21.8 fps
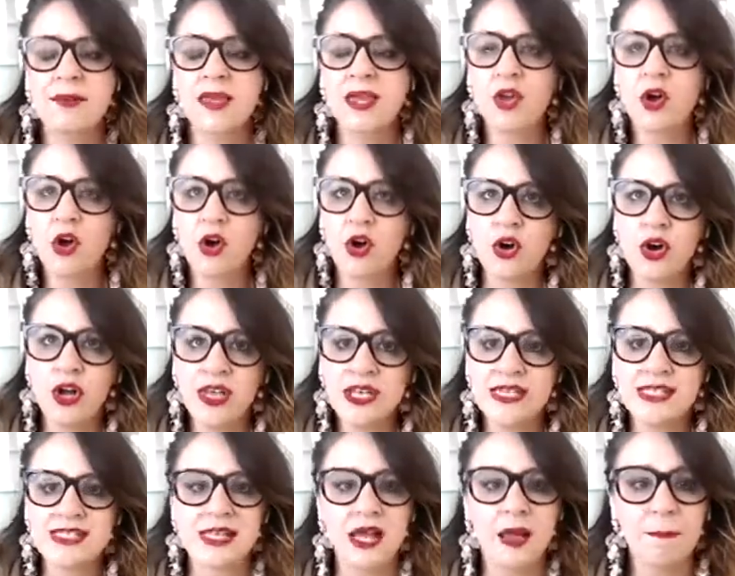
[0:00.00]

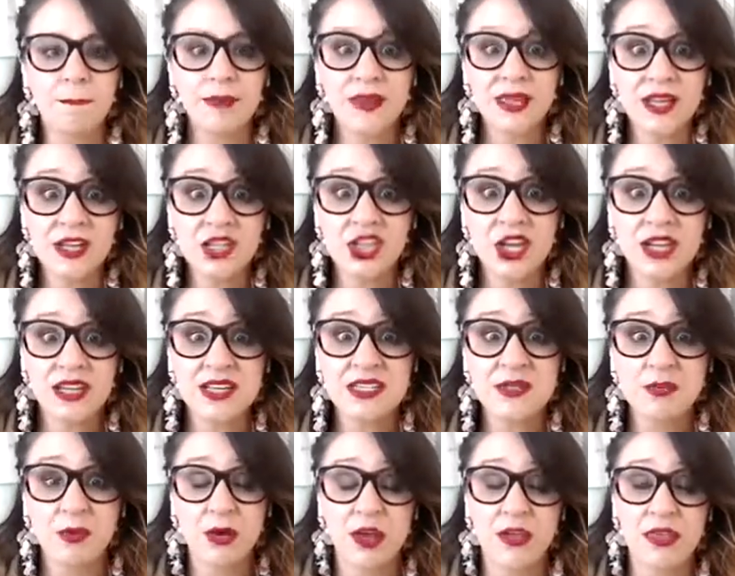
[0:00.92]
because a picture
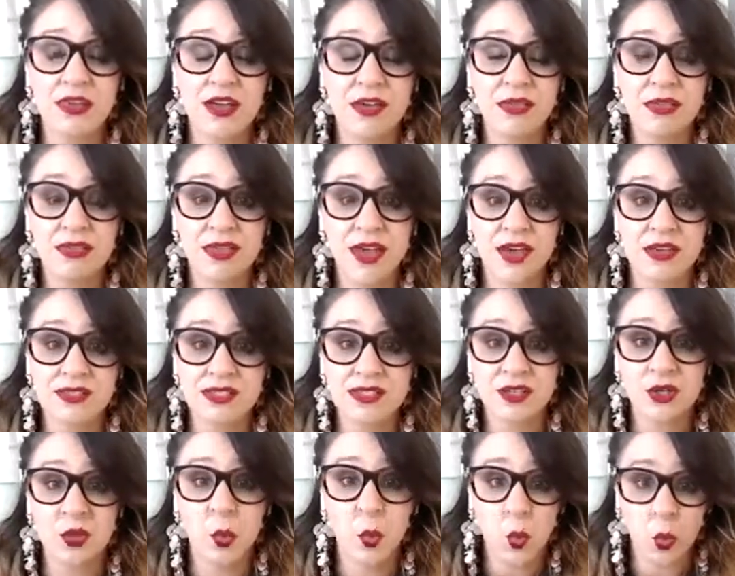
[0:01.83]
is worth
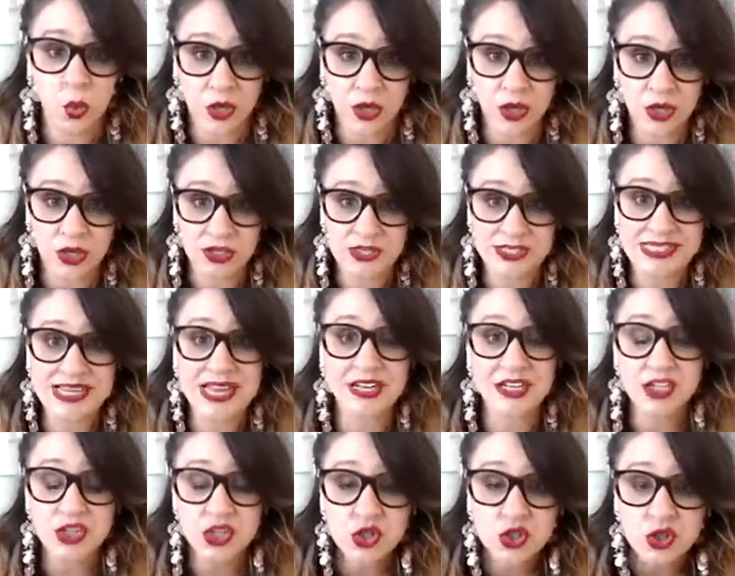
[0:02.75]
1,000 words,
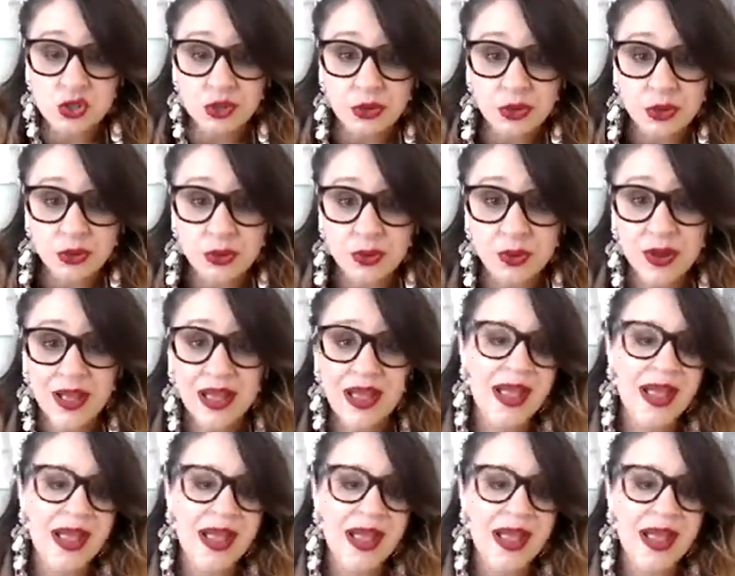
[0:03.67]
and it's true.